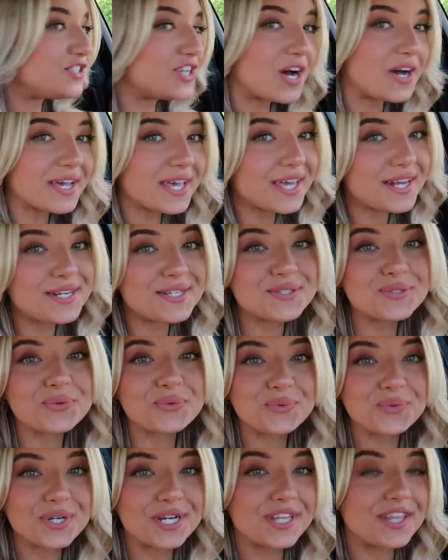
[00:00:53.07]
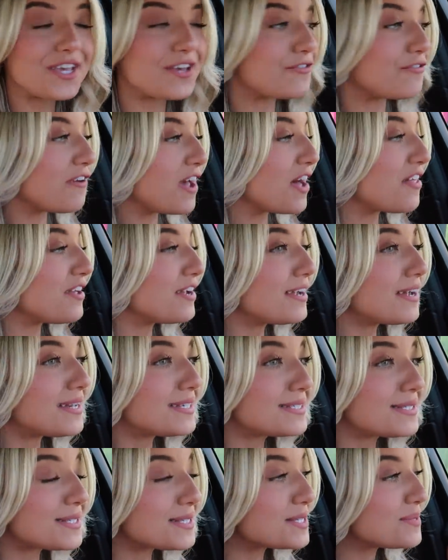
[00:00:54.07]
Dunkin' is really failing
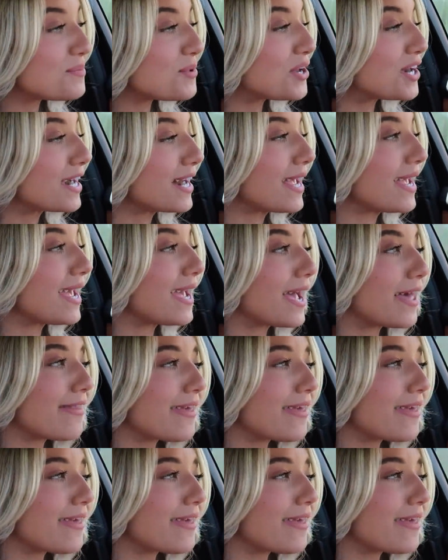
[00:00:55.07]
us this morning.